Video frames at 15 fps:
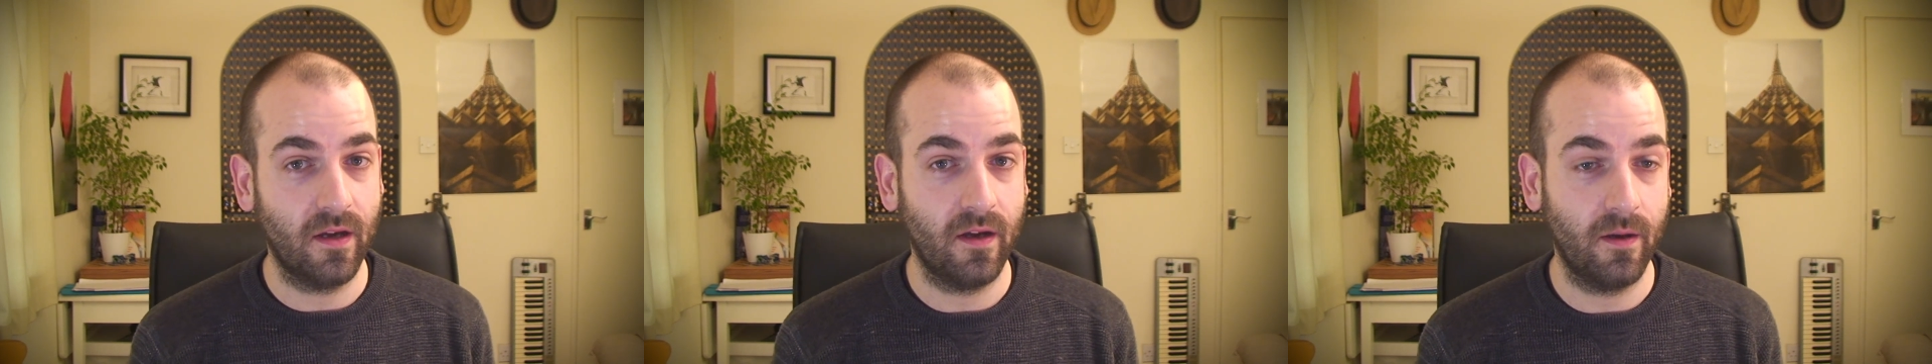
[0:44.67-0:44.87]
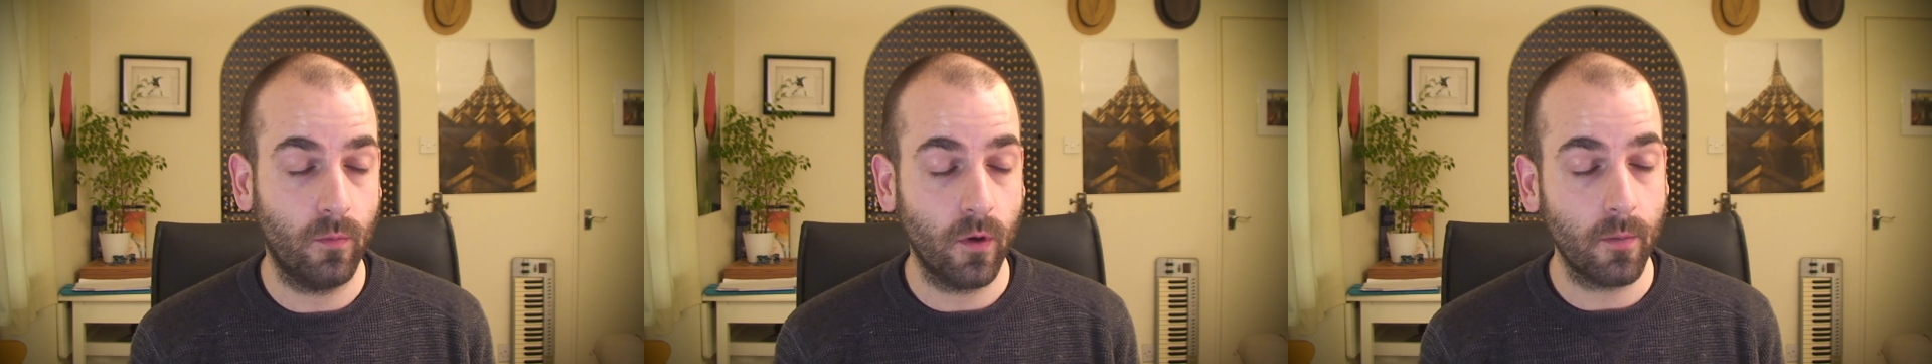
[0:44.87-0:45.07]

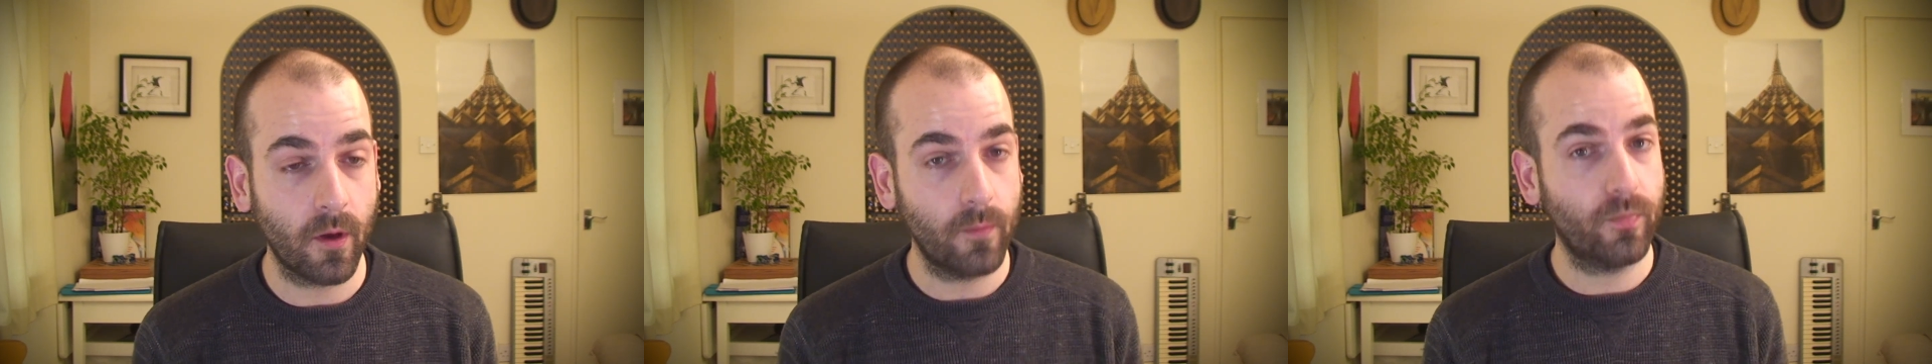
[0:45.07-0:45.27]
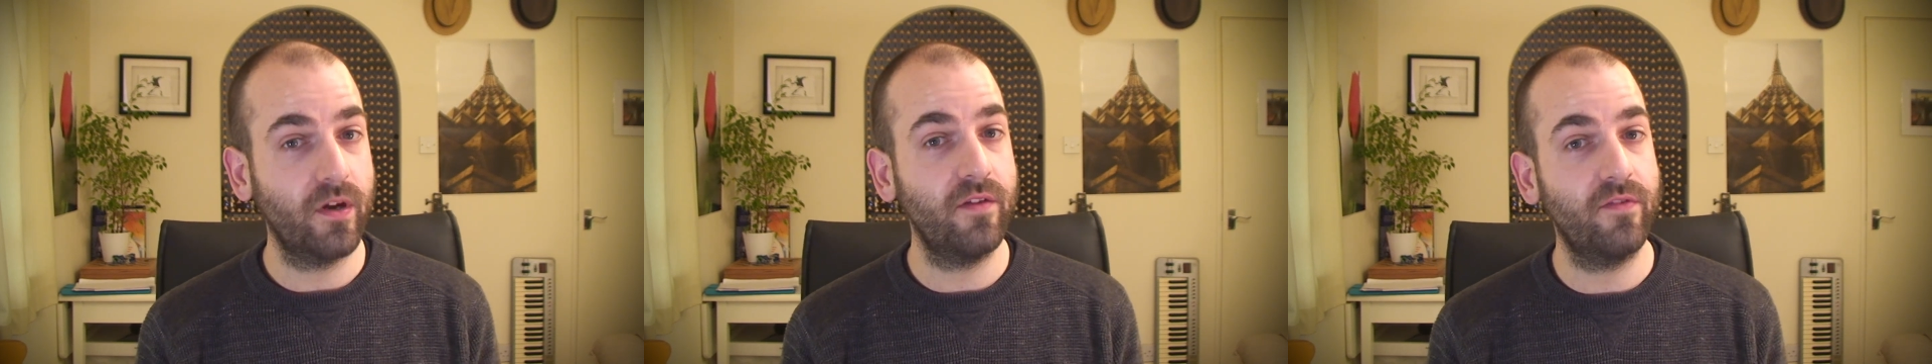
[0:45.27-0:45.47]
one of
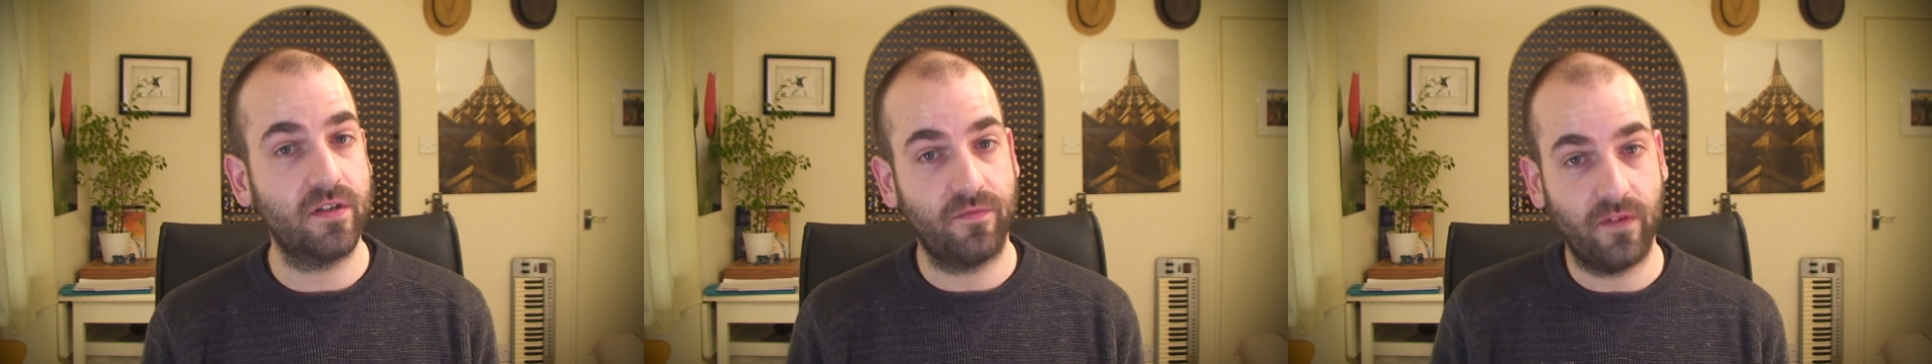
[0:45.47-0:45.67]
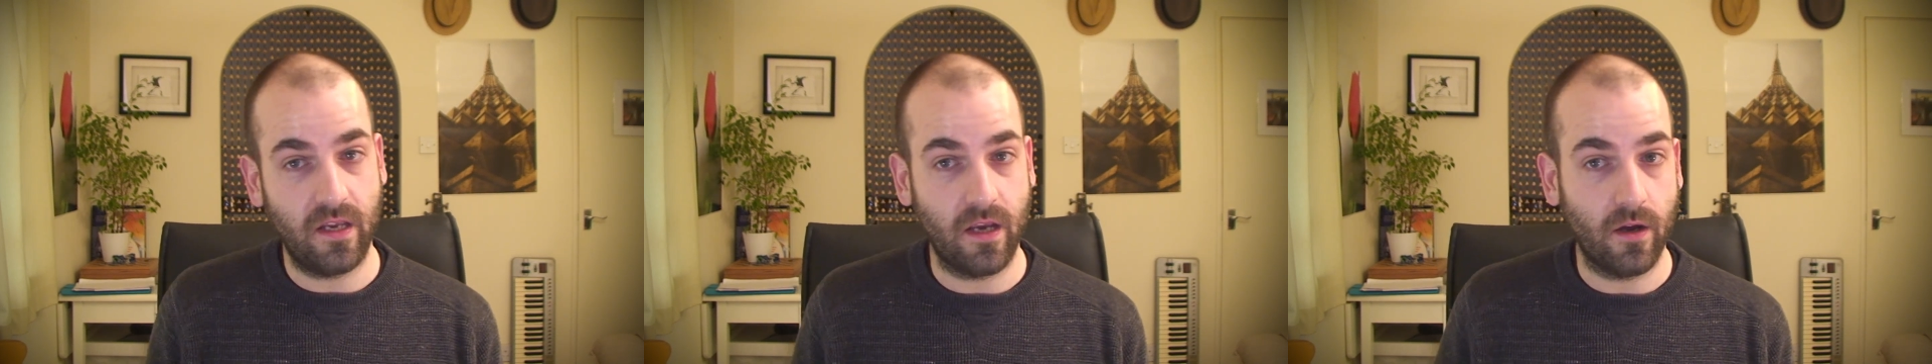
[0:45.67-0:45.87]
my
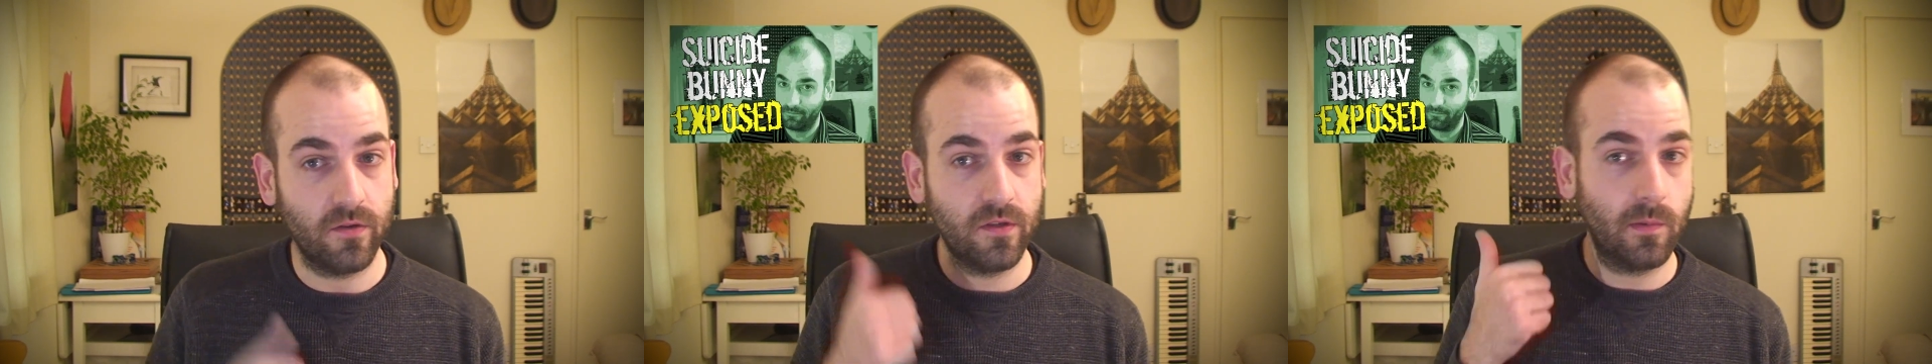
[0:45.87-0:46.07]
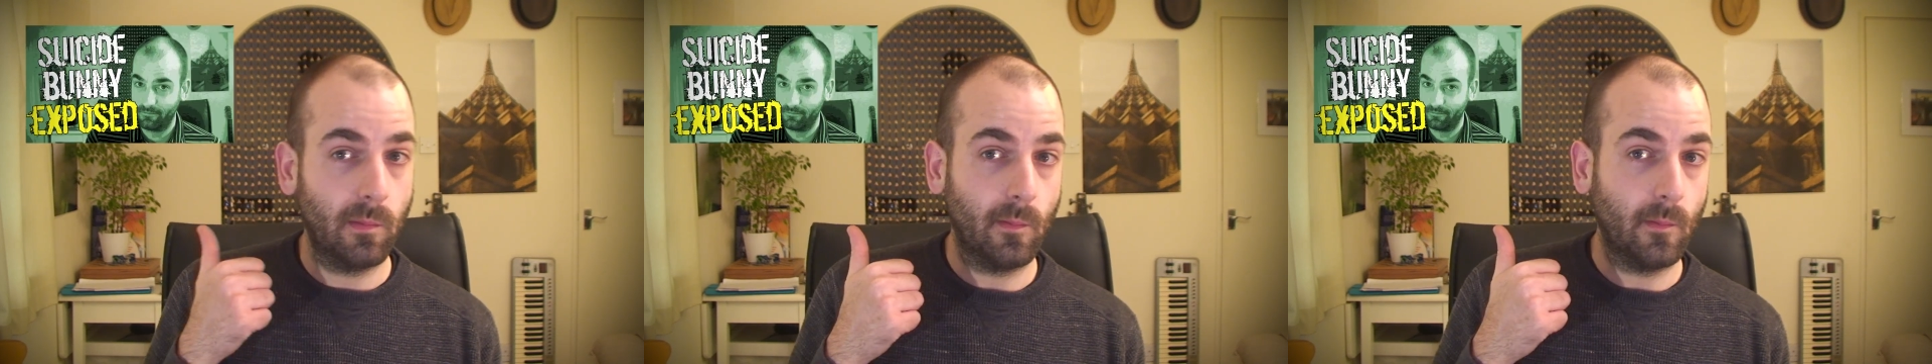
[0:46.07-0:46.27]
previous videos.